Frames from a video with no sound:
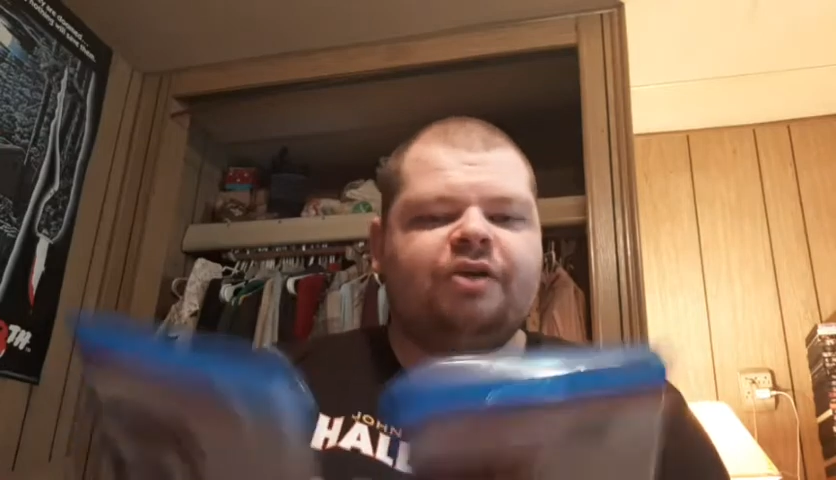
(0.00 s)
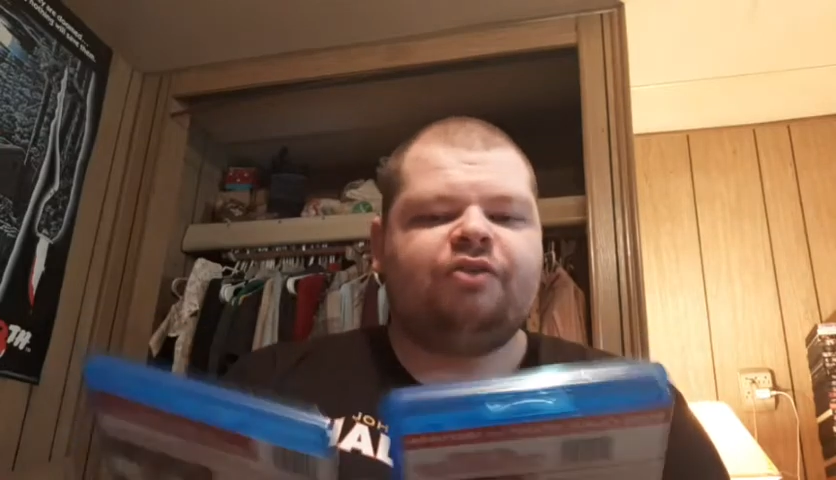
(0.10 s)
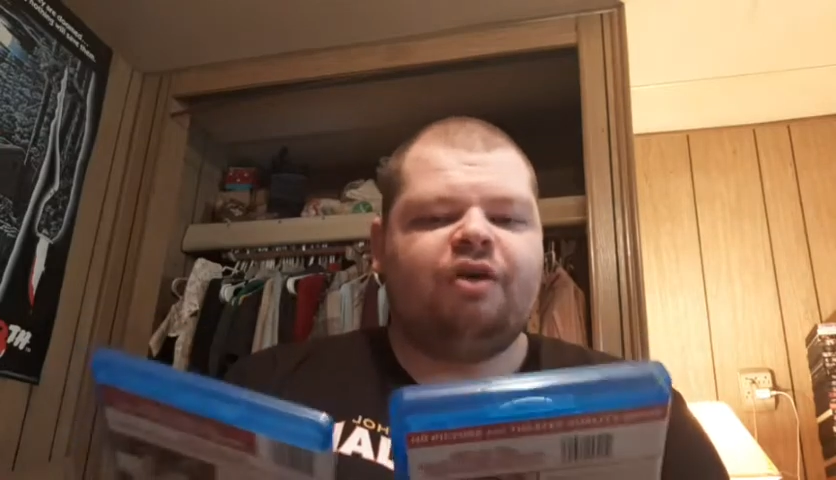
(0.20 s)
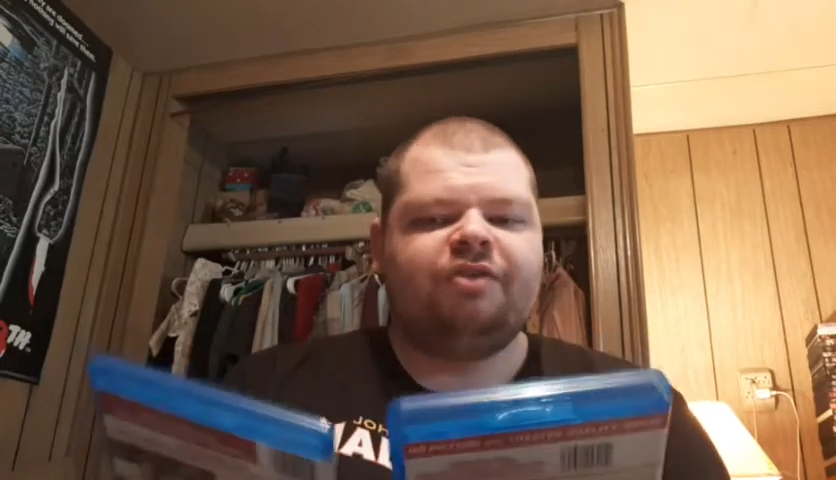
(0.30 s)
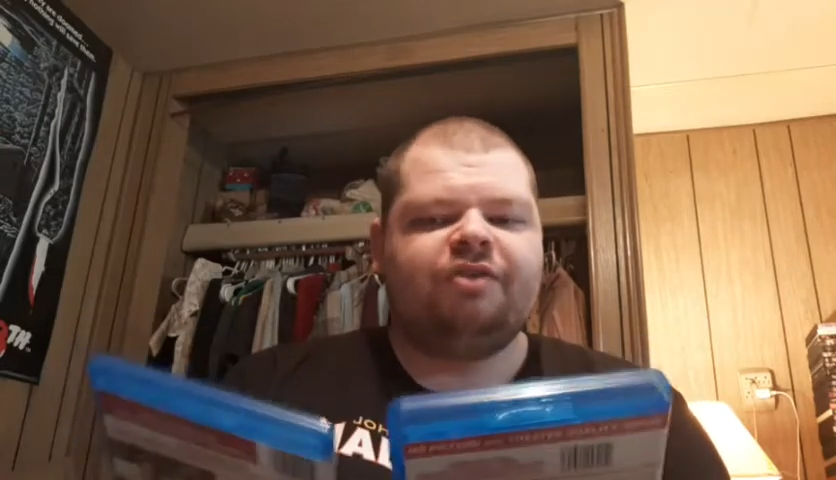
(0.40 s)

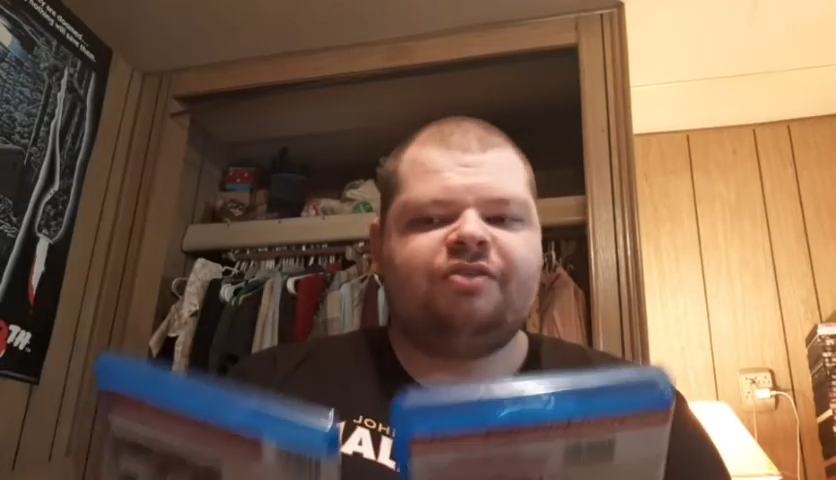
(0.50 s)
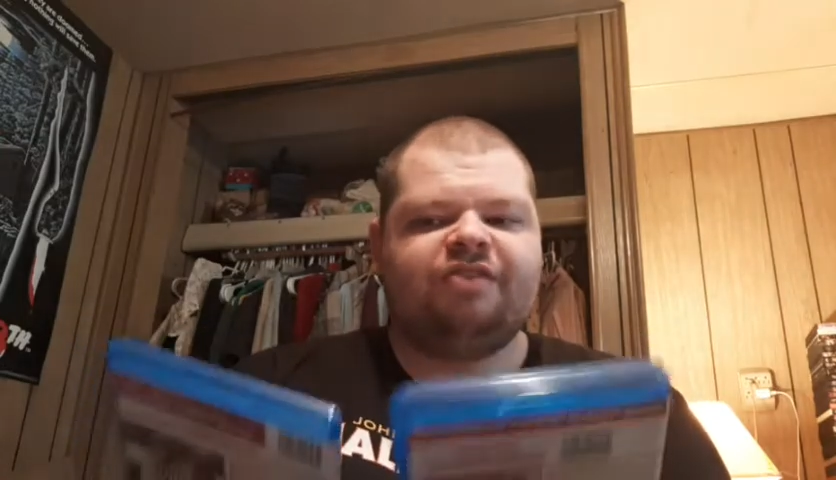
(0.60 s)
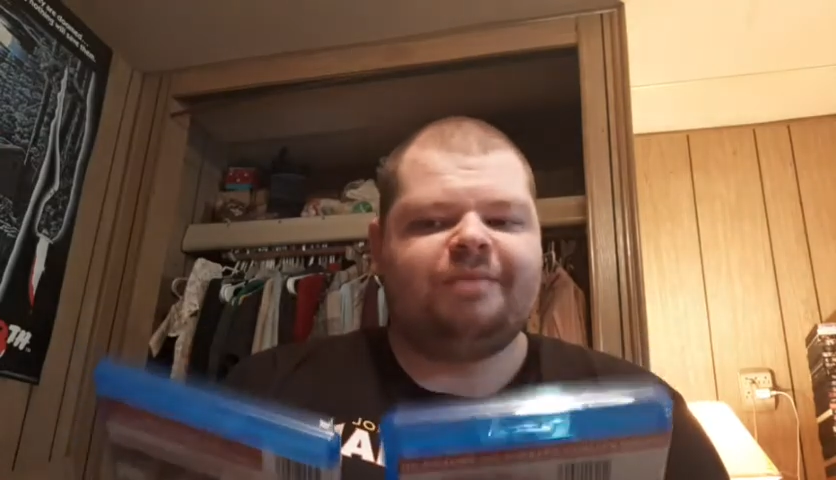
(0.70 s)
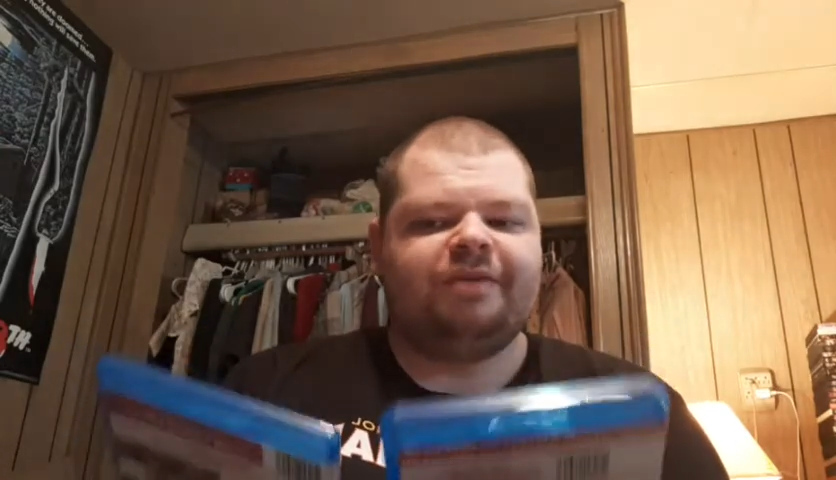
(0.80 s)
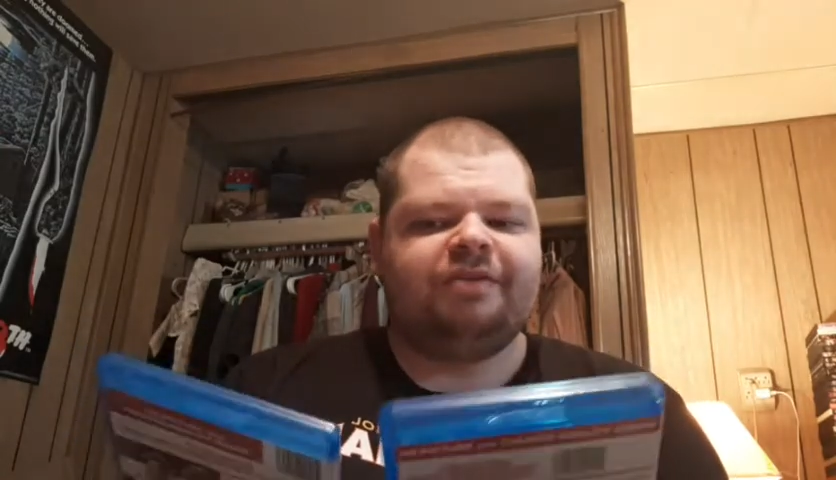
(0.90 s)
talked to
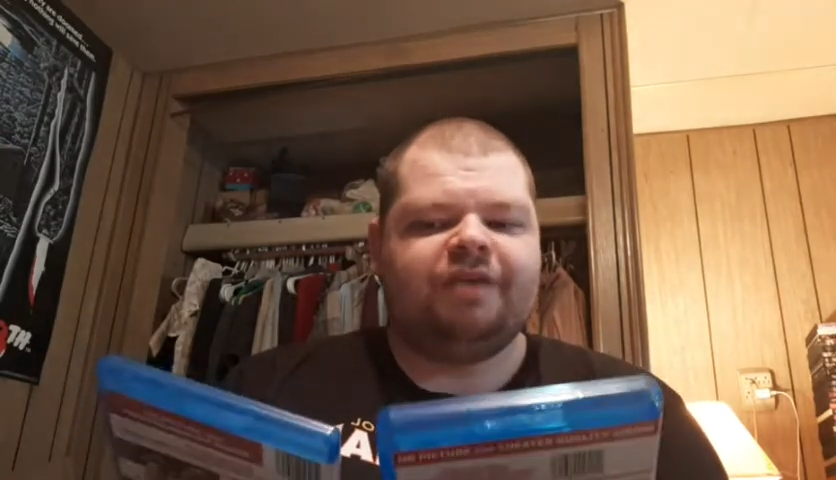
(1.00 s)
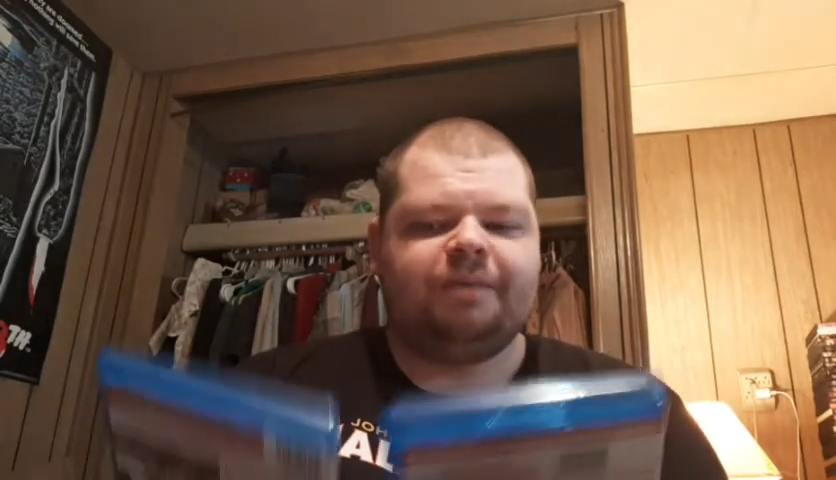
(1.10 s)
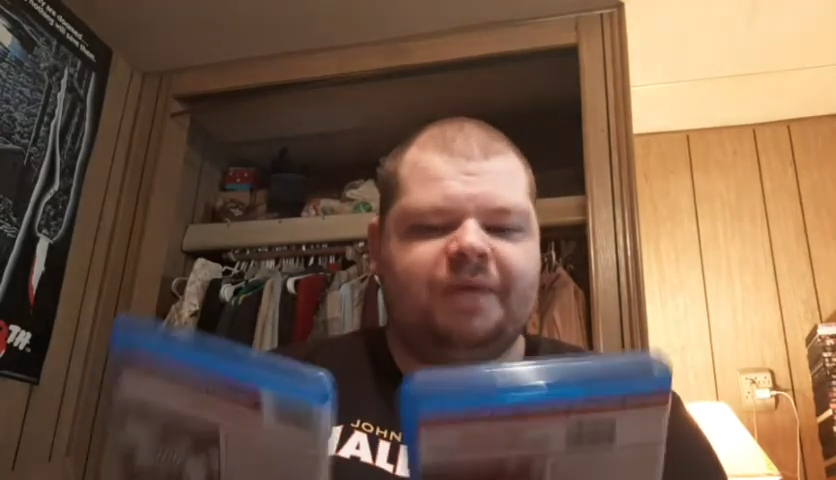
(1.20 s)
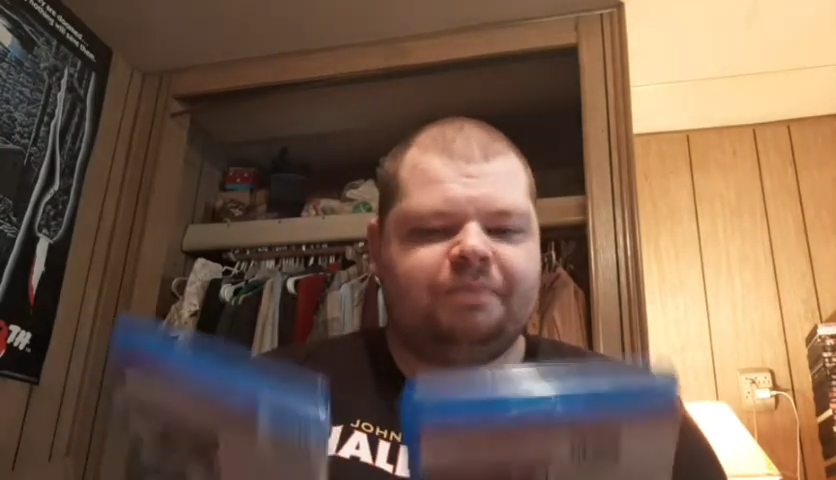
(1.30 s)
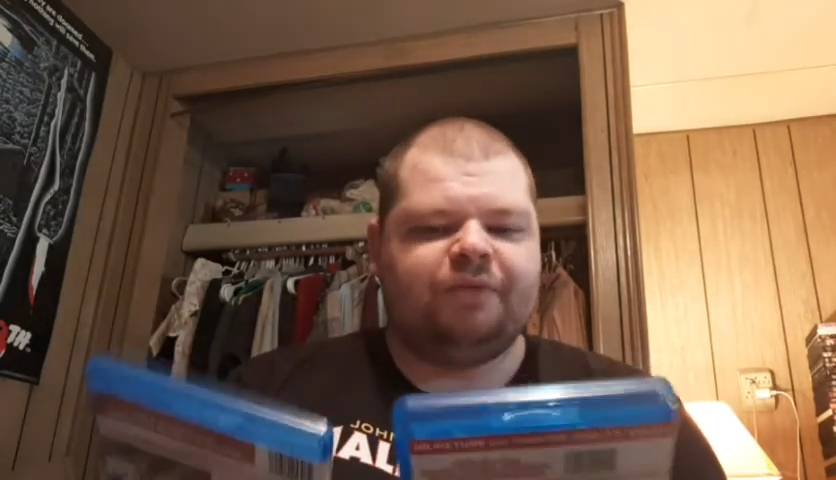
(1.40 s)
some of these
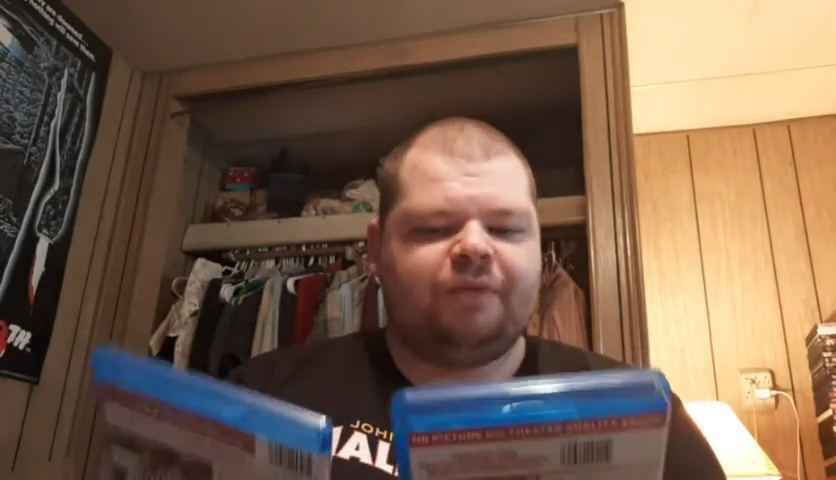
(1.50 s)
people